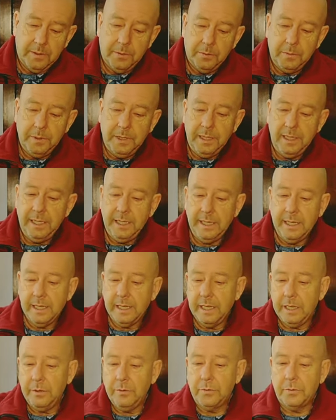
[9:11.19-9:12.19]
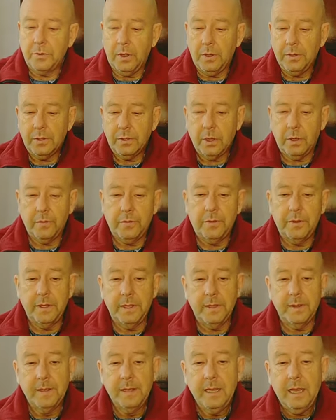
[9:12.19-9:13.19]
really in front of
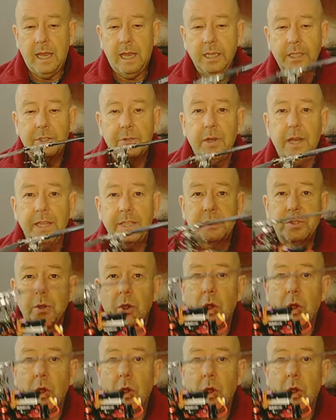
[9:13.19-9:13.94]
the, I try to